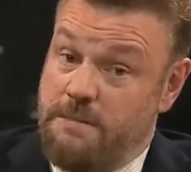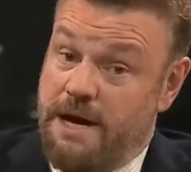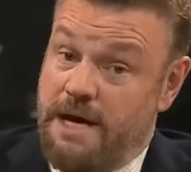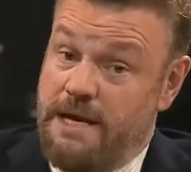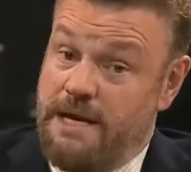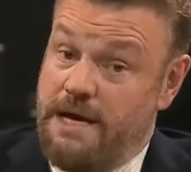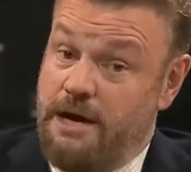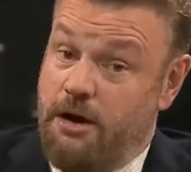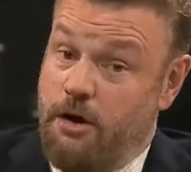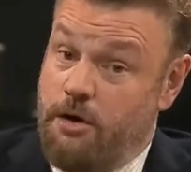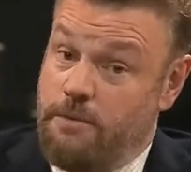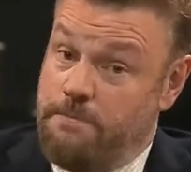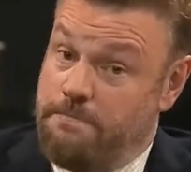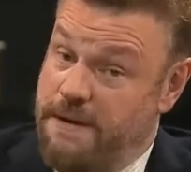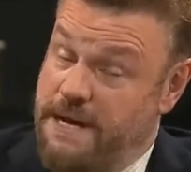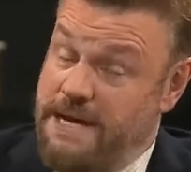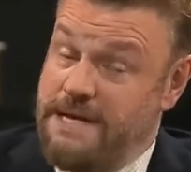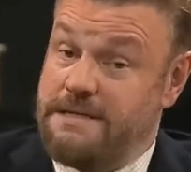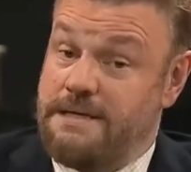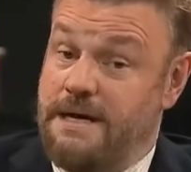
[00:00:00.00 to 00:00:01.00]
money on
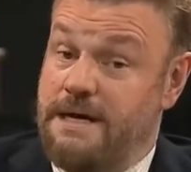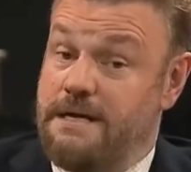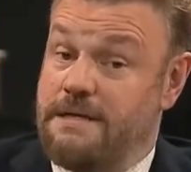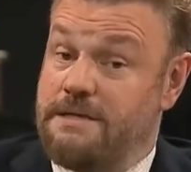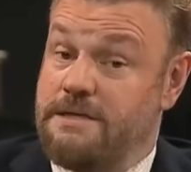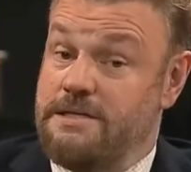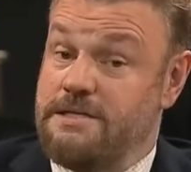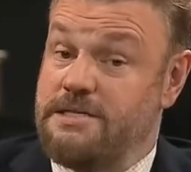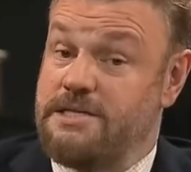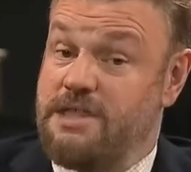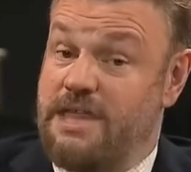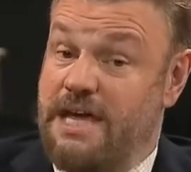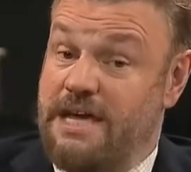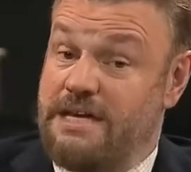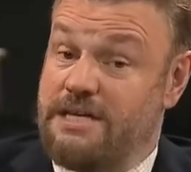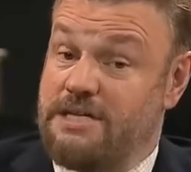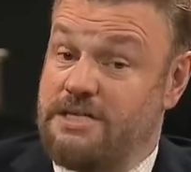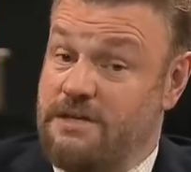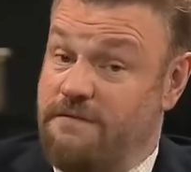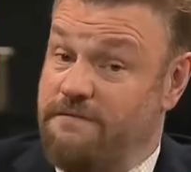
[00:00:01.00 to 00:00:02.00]
Peter, because
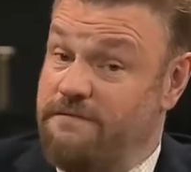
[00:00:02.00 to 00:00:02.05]
things are